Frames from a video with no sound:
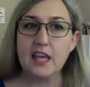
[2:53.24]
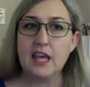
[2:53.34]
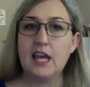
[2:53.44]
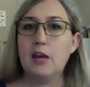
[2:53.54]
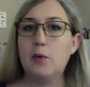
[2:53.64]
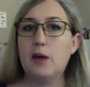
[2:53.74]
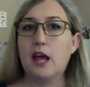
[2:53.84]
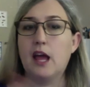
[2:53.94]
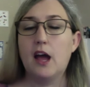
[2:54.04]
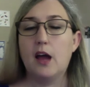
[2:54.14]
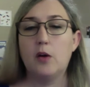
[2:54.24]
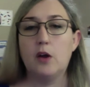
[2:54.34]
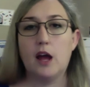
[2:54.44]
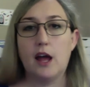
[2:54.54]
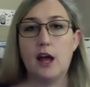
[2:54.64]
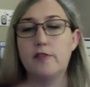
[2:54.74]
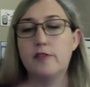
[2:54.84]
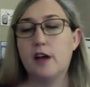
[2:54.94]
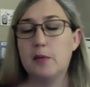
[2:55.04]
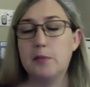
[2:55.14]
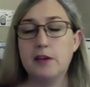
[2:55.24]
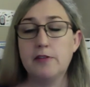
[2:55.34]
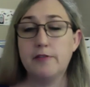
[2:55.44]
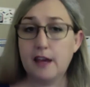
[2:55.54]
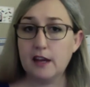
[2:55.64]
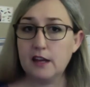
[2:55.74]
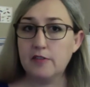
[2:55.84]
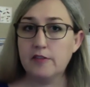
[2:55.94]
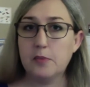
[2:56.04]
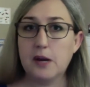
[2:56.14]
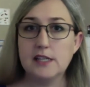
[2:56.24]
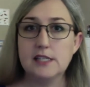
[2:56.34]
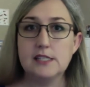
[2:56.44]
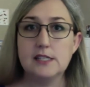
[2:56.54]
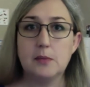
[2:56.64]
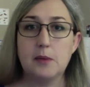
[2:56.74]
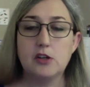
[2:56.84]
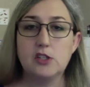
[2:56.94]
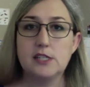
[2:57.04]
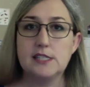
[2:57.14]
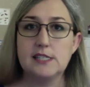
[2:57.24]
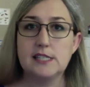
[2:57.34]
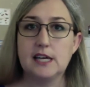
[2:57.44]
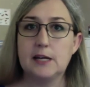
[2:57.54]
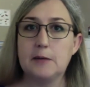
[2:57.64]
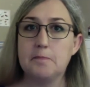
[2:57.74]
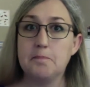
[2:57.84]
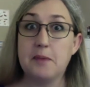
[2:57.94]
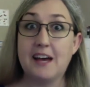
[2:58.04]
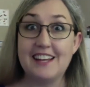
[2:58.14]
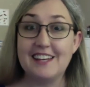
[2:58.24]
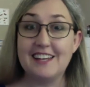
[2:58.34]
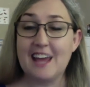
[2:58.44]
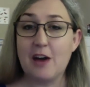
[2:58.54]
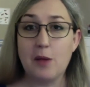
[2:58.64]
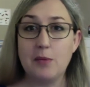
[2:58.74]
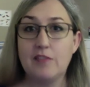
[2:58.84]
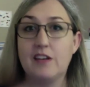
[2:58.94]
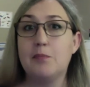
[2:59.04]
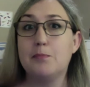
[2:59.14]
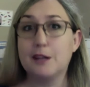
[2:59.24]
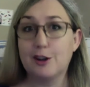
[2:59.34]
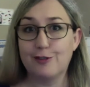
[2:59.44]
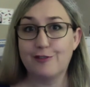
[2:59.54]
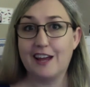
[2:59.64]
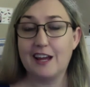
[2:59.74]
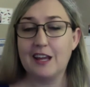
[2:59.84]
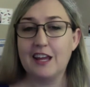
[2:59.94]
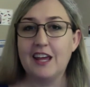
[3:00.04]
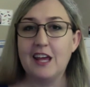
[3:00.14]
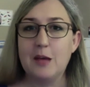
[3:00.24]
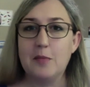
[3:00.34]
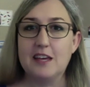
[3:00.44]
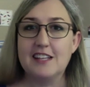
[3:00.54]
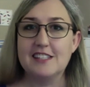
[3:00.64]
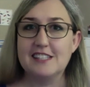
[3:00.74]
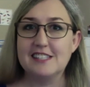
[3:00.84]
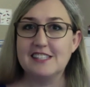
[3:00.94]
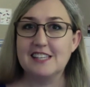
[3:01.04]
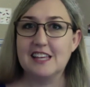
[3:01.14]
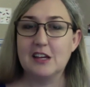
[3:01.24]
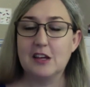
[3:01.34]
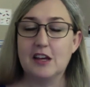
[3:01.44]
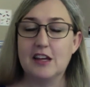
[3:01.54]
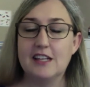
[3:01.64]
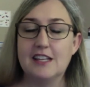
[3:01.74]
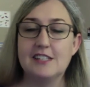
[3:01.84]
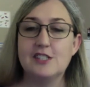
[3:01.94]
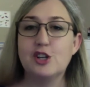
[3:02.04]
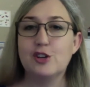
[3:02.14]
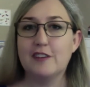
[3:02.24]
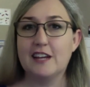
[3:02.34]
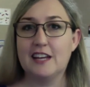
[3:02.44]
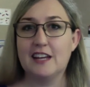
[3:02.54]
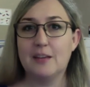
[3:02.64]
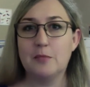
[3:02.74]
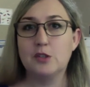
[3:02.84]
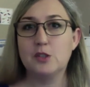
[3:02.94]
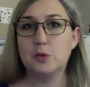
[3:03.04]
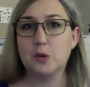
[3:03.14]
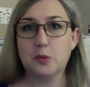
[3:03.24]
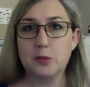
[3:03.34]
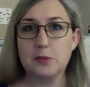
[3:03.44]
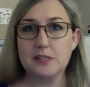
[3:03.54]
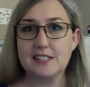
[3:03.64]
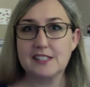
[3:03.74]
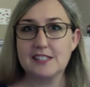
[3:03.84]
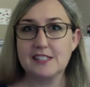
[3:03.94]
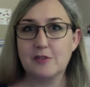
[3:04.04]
Anyway, I'm a big fan of practice pouches, but now I'm even a bigger fan because it is serving multiple purposes for